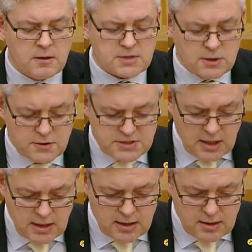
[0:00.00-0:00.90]
Presiding
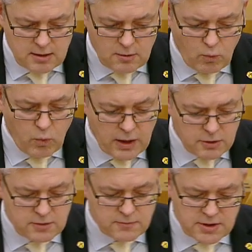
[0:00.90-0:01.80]
Officer, I
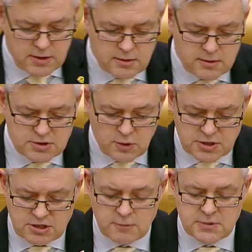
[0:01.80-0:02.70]
welcome the
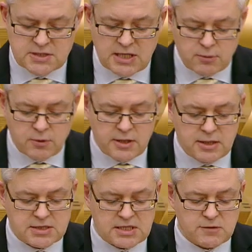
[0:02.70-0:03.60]
Scottish Government's
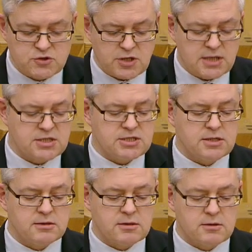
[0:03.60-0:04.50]
Equally Safe
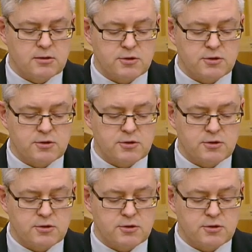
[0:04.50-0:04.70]
strategy and the